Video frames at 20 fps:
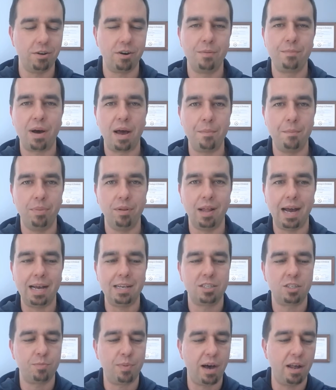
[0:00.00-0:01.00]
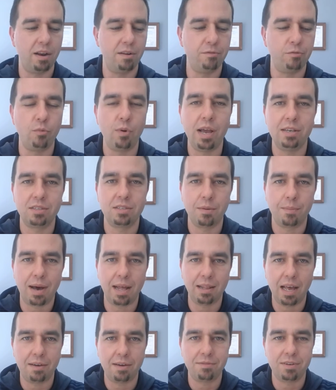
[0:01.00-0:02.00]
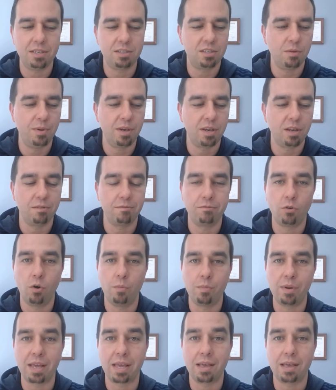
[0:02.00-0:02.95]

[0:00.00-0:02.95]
They're in my blind spot of ways that my life needs to be conformed.